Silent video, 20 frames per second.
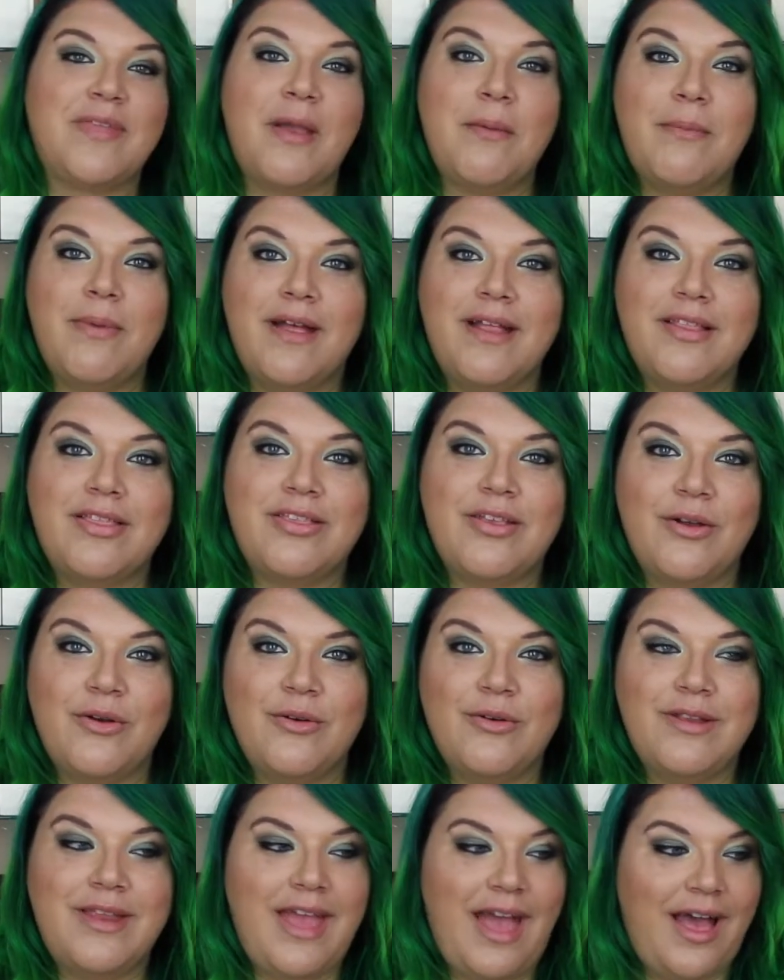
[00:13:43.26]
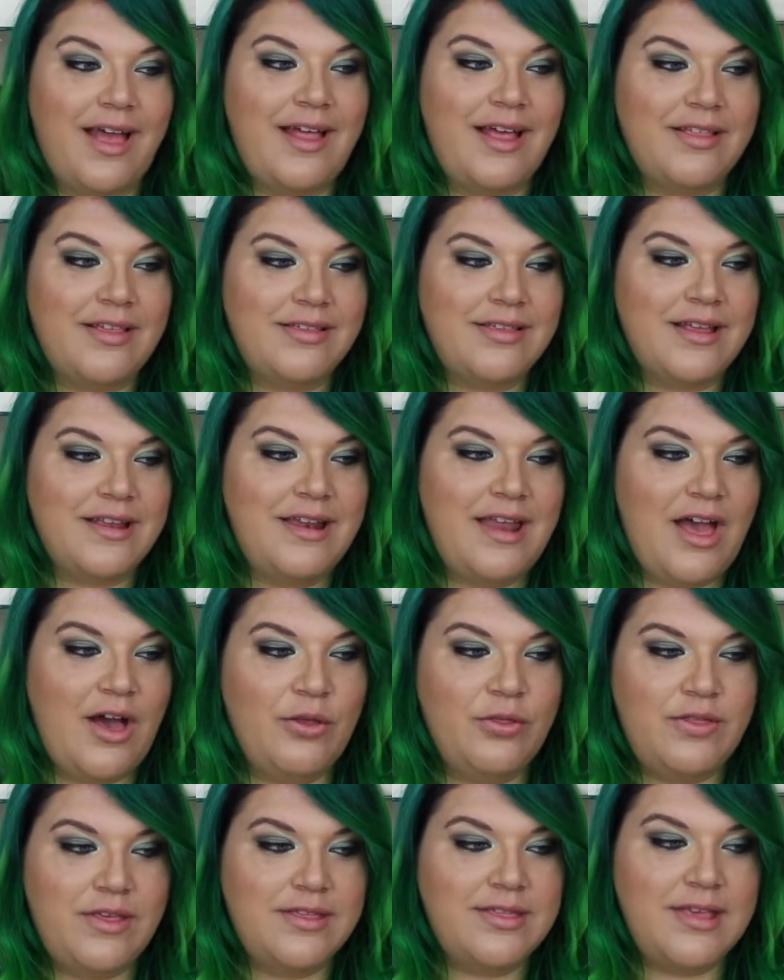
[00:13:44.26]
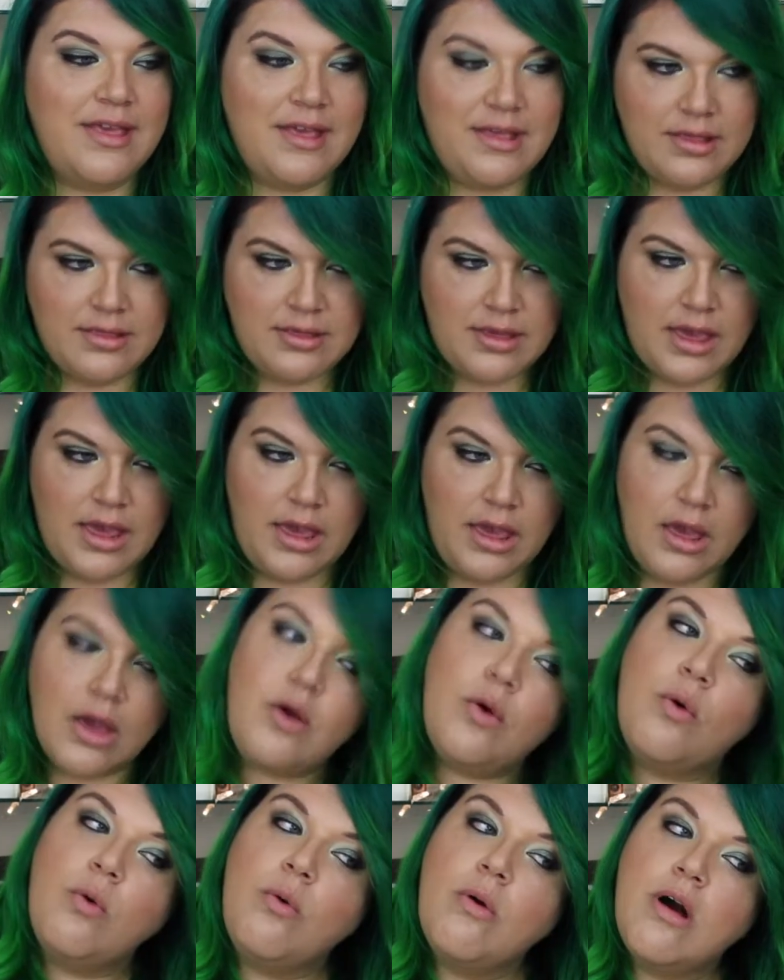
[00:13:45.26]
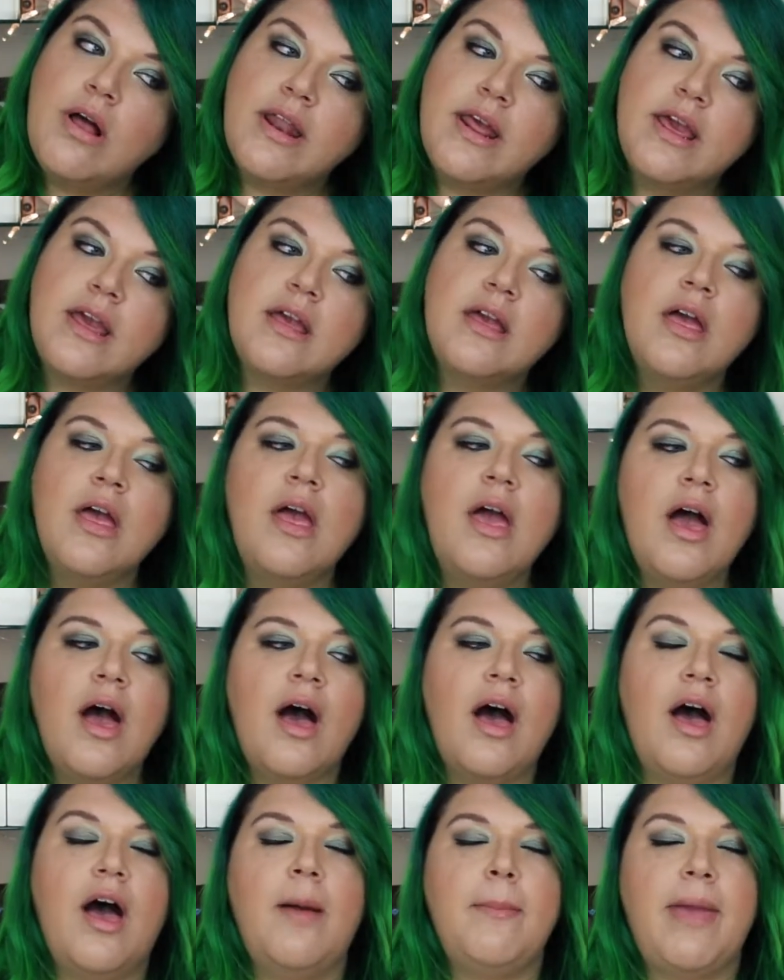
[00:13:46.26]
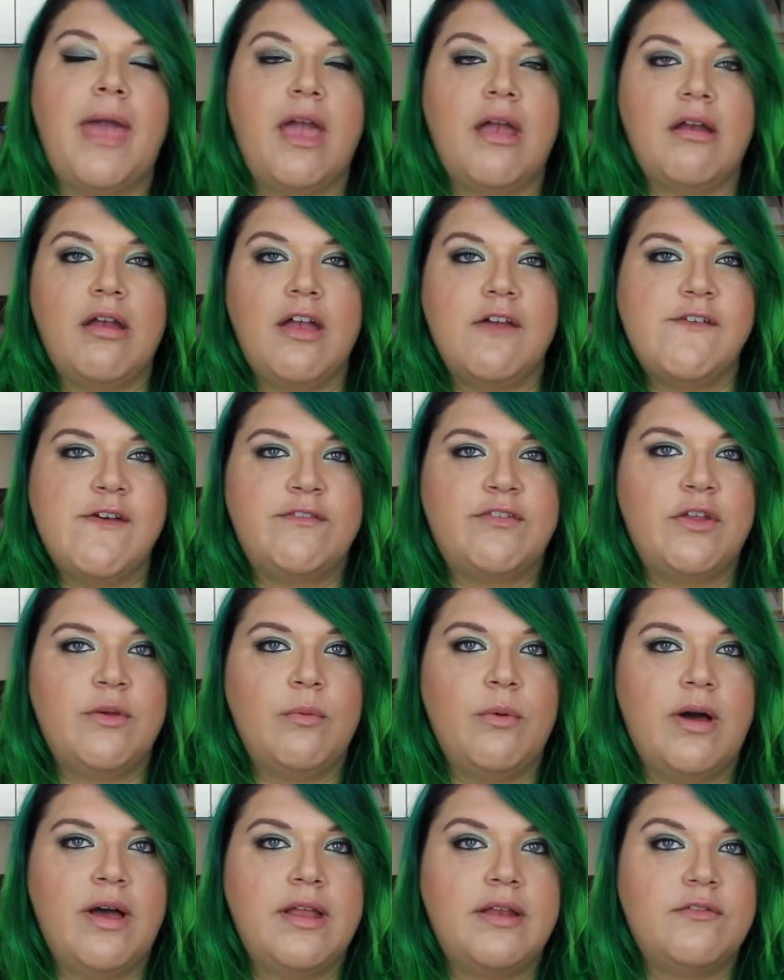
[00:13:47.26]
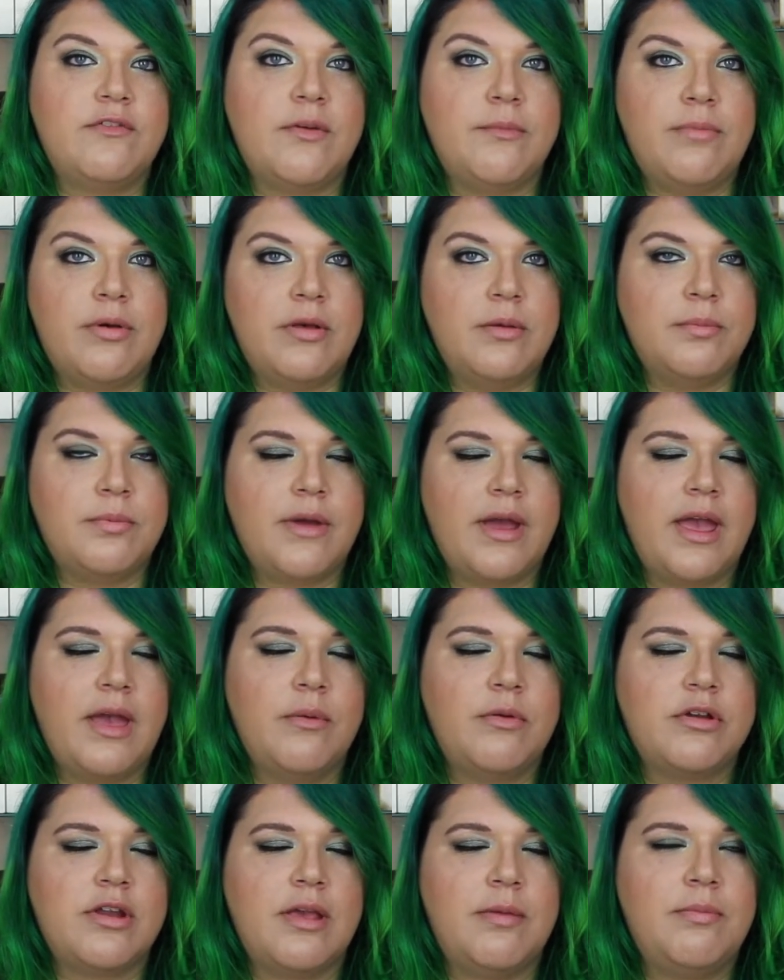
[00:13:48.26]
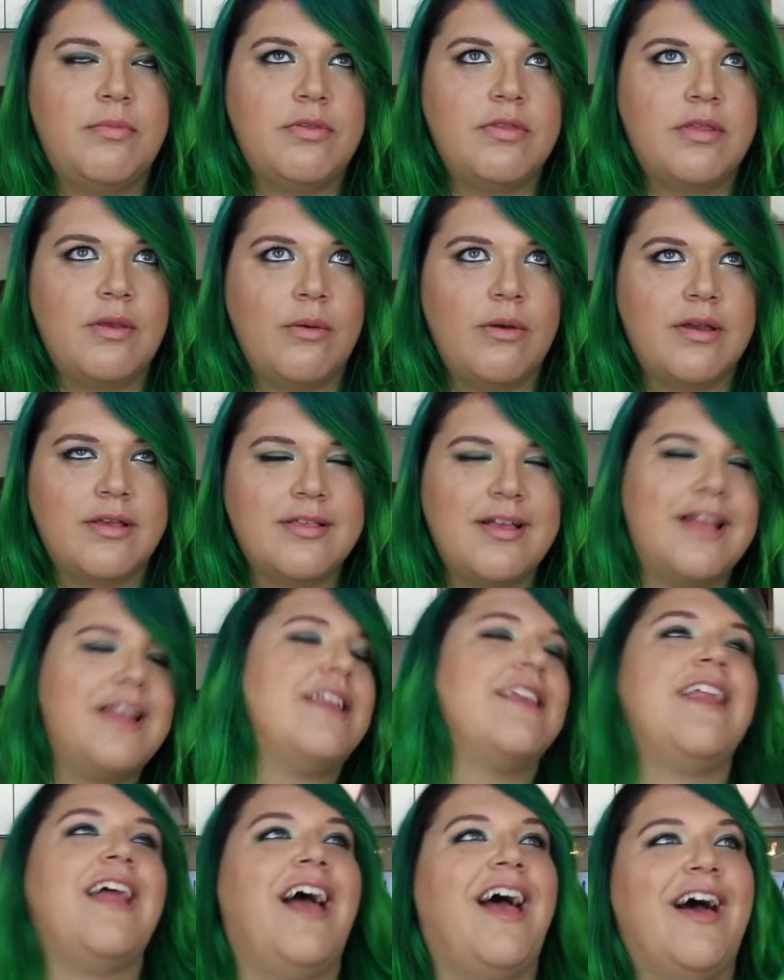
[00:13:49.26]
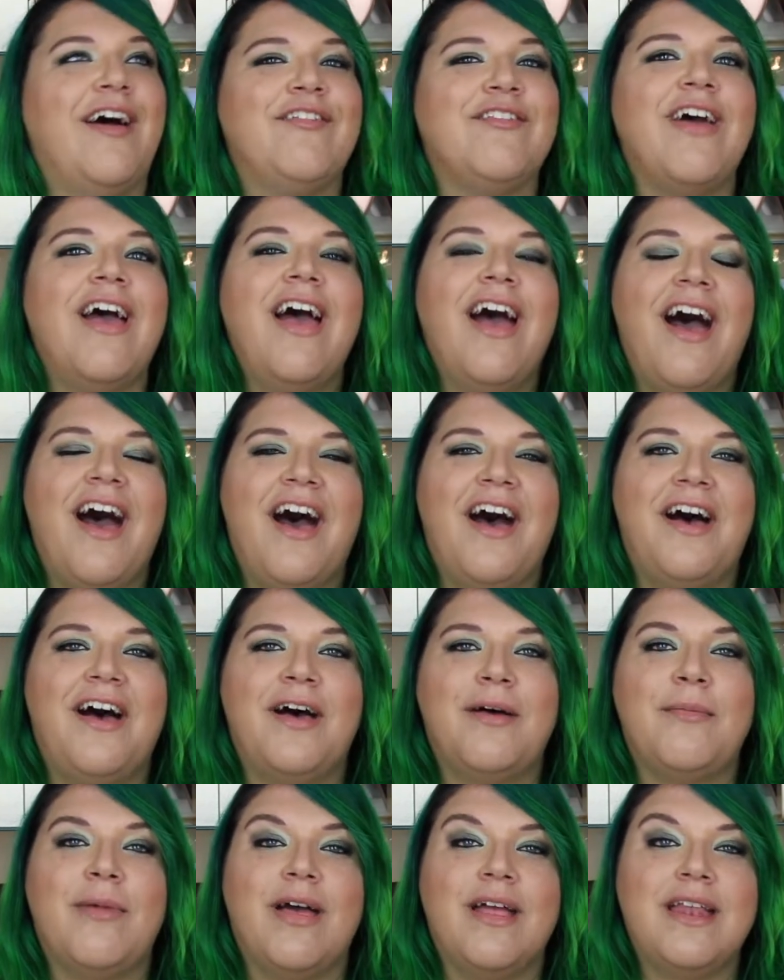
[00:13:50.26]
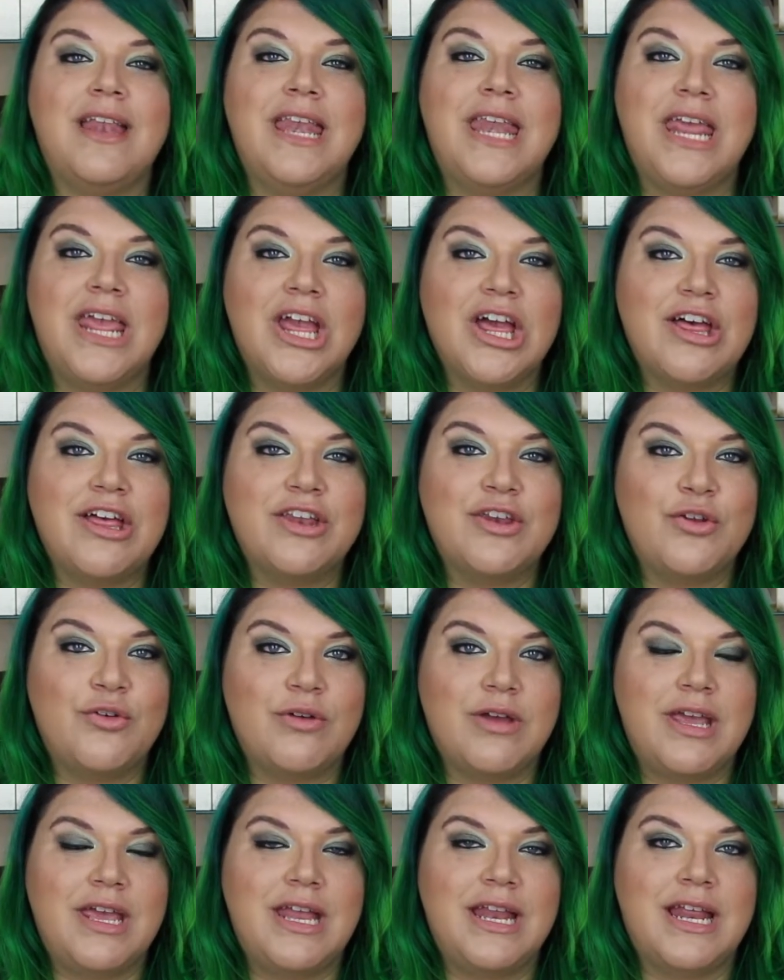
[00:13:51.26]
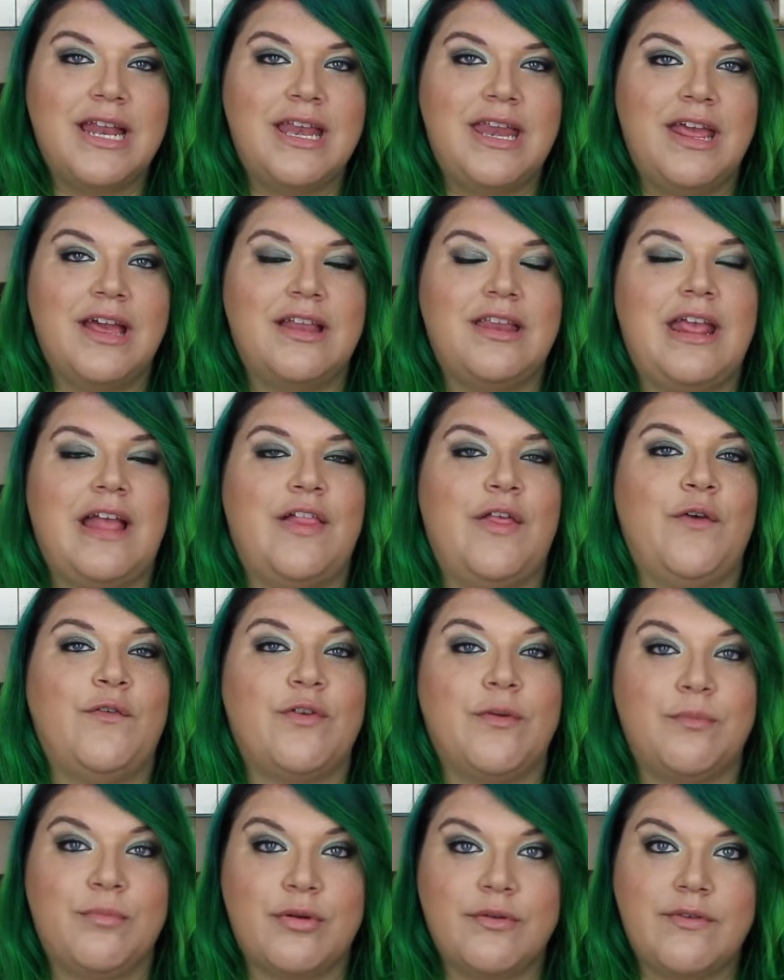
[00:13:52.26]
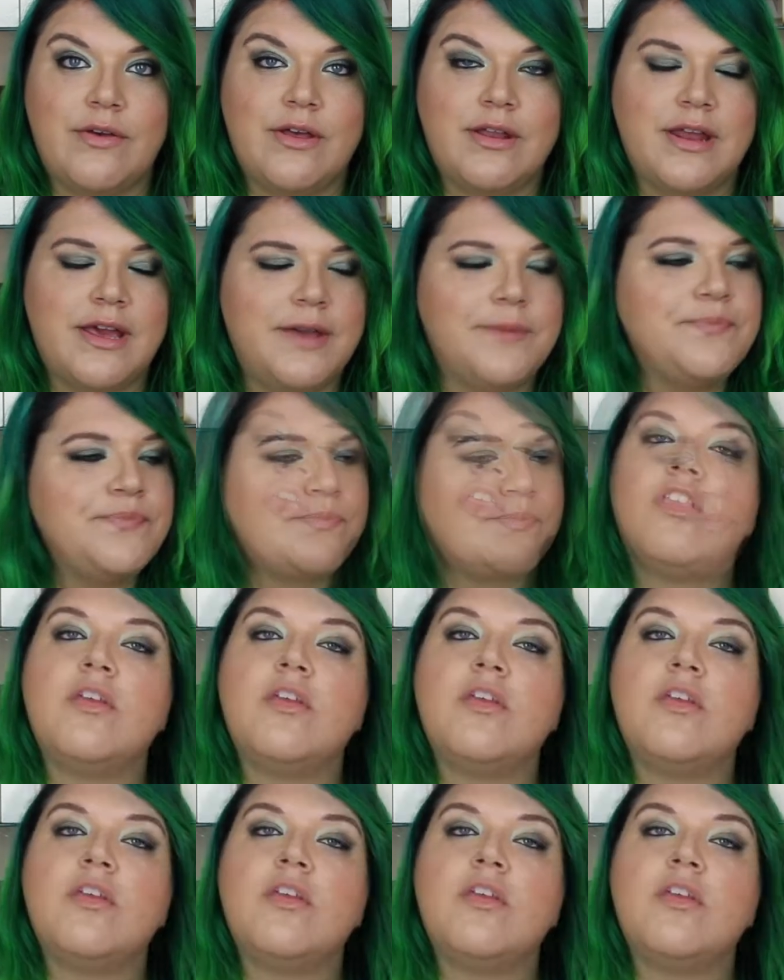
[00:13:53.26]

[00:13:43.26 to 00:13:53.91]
But so yeah, as I said, now this is a Aquatic Area 51 from Pulp Bright, which I'm so excited to have, neon green and neon yellow from Pravana.